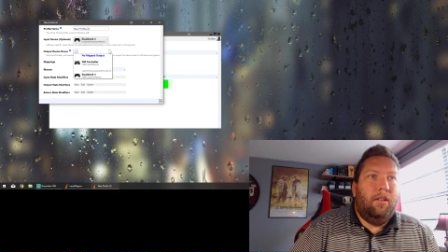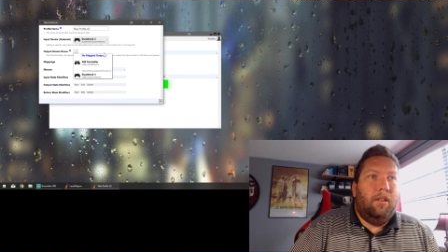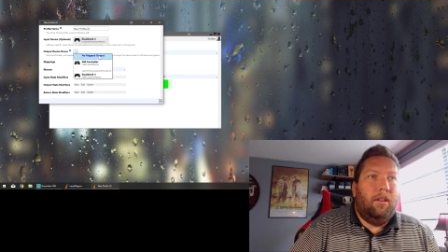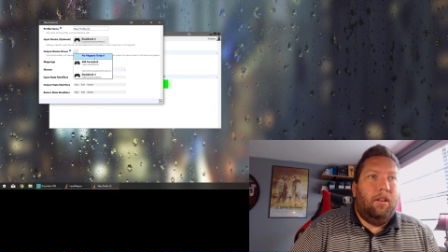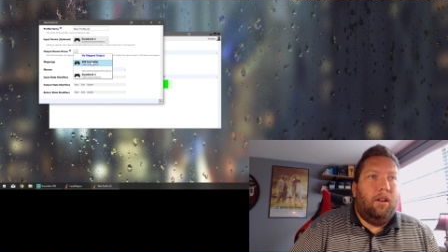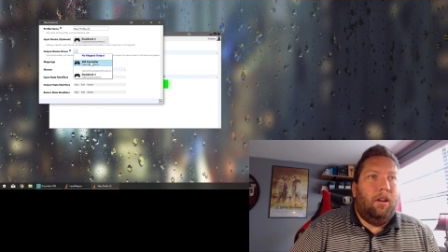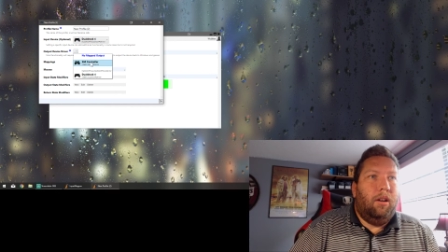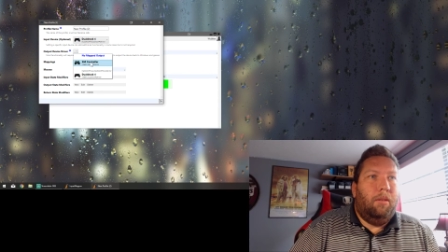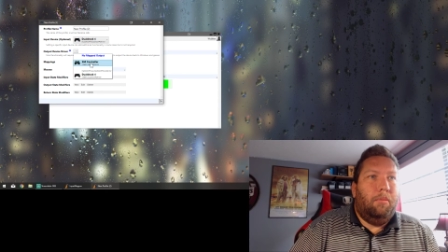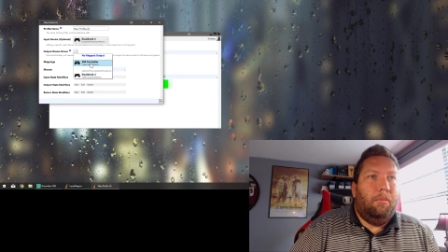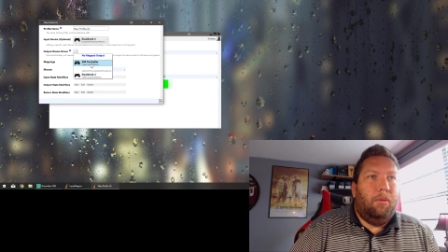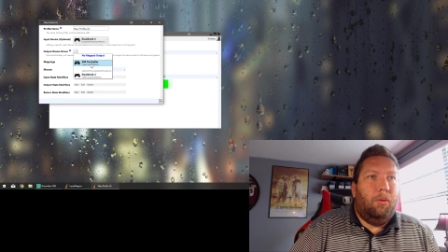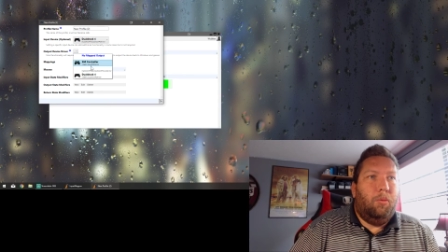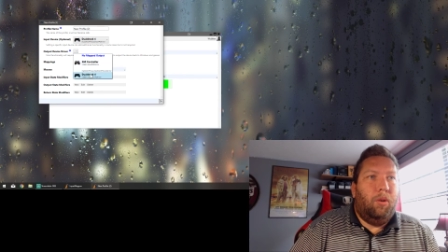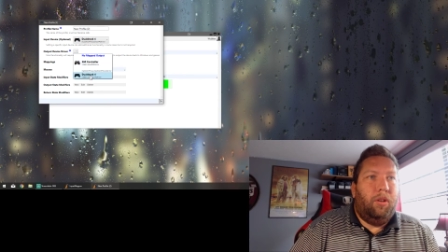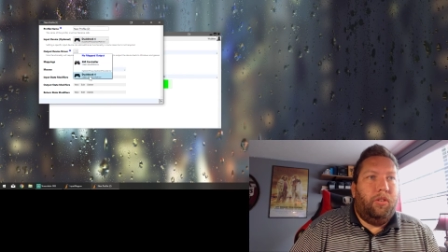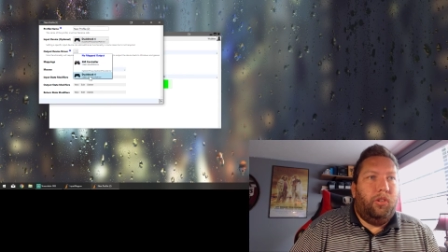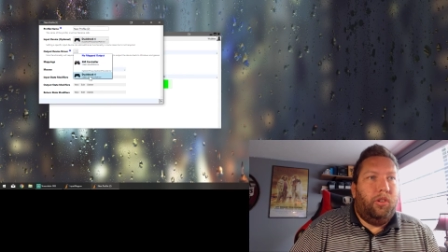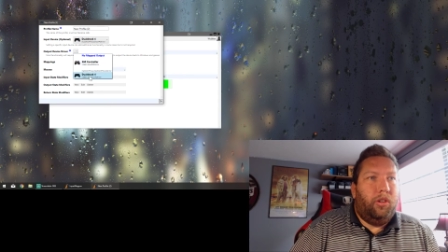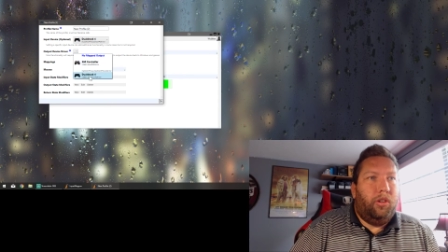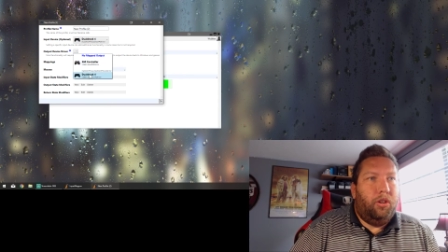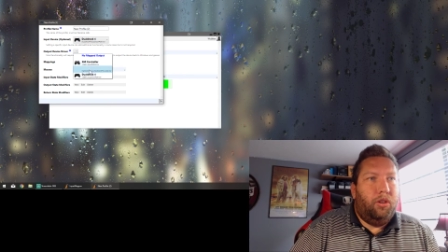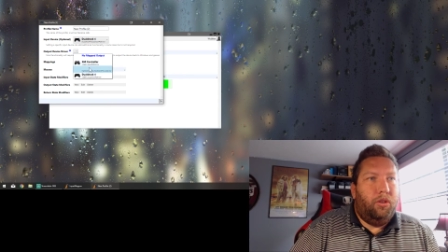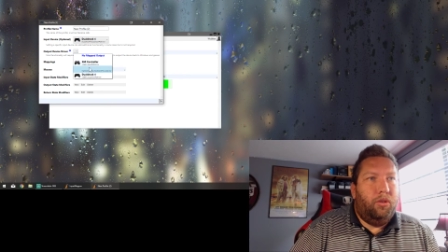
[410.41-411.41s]
Uh, but
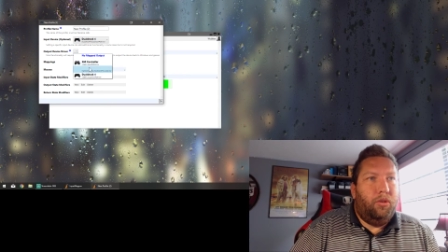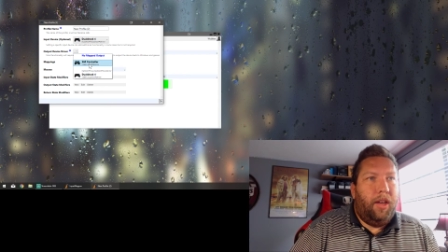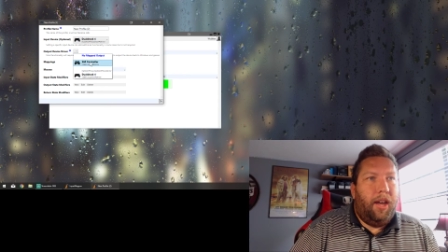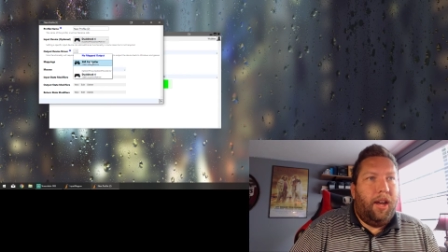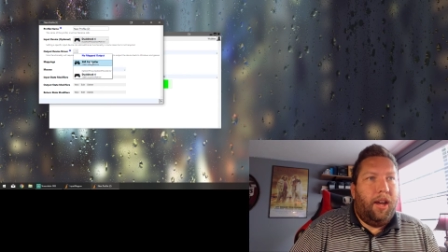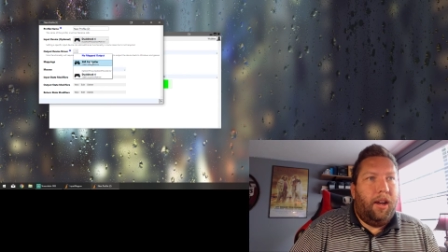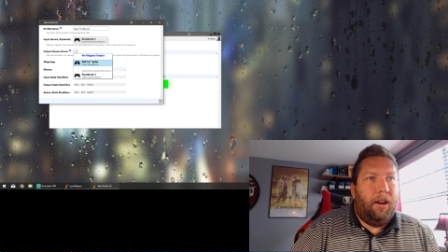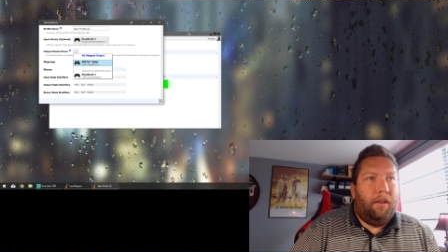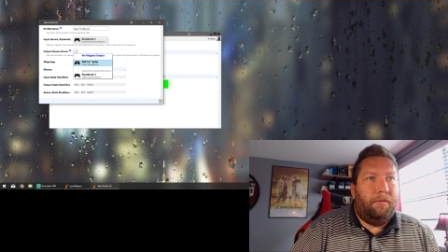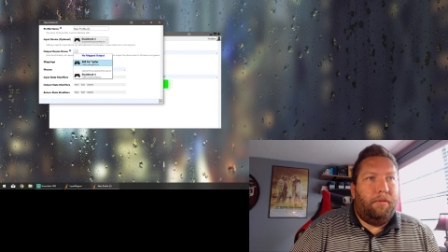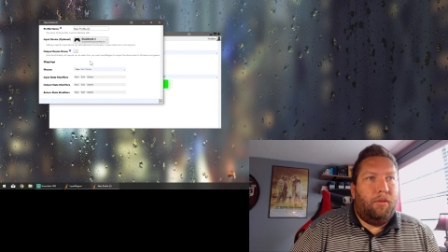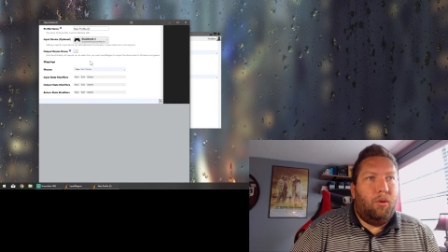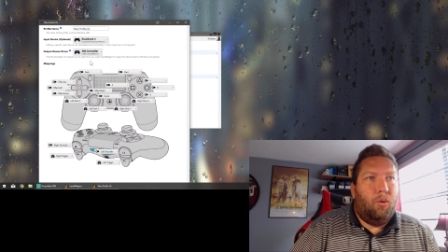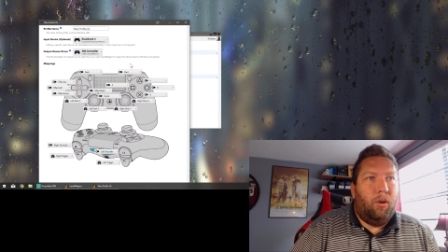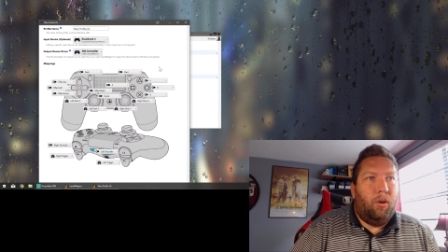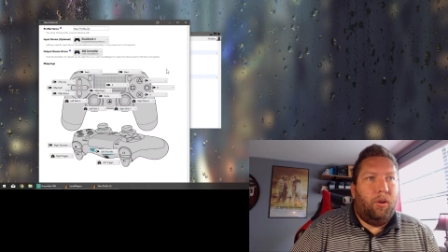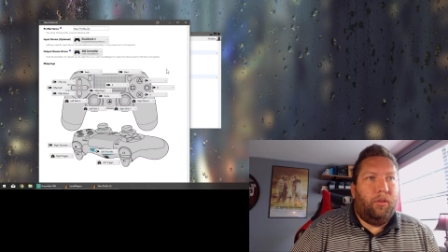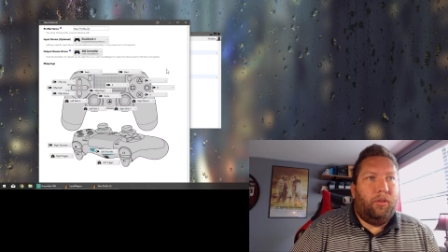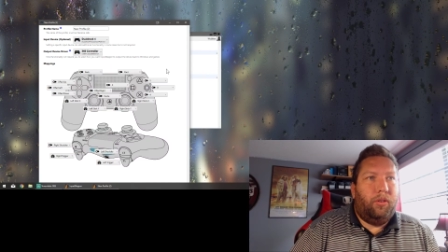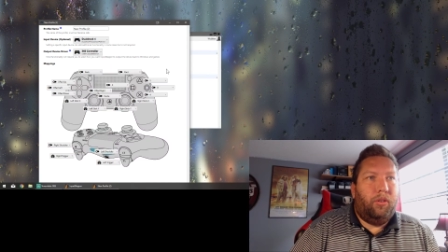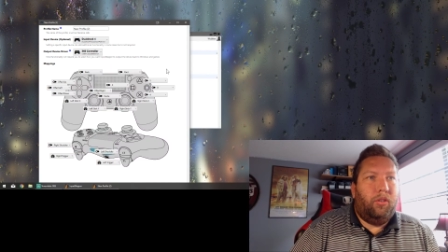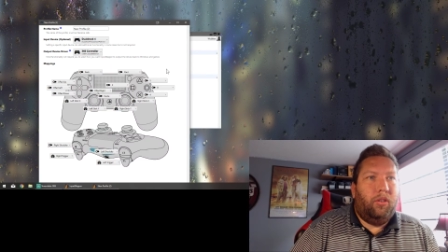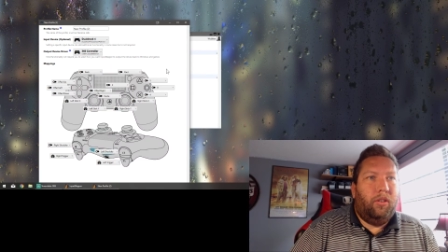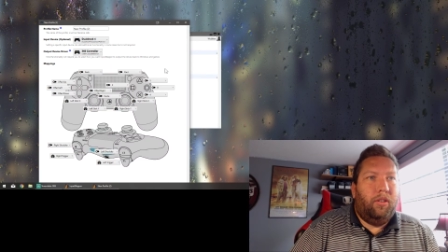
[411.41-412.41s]
once you do that, of
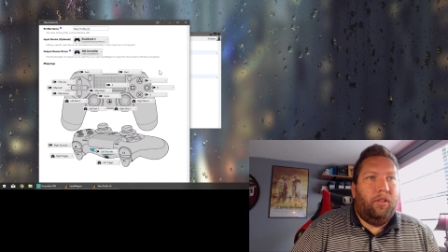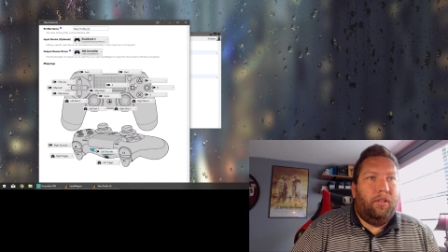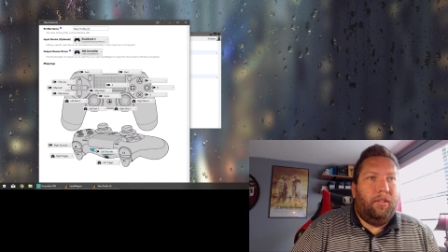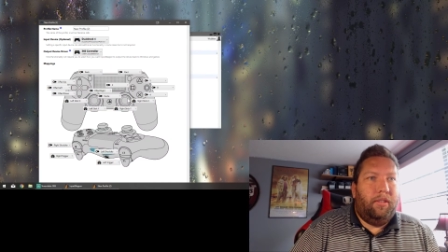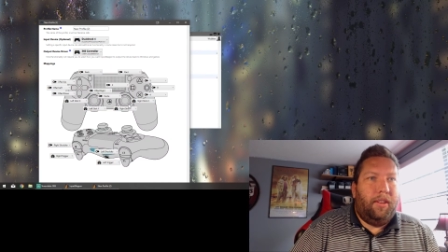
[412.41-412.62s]
course,